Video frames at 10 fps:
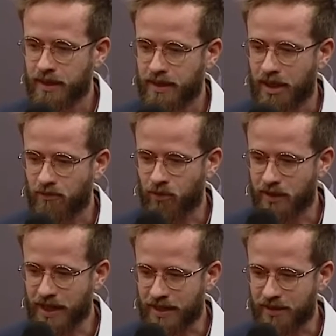Now for
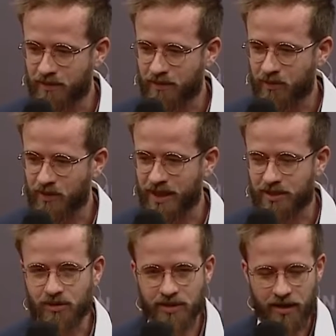that, we can
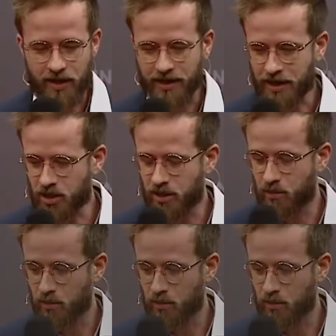turn our attention to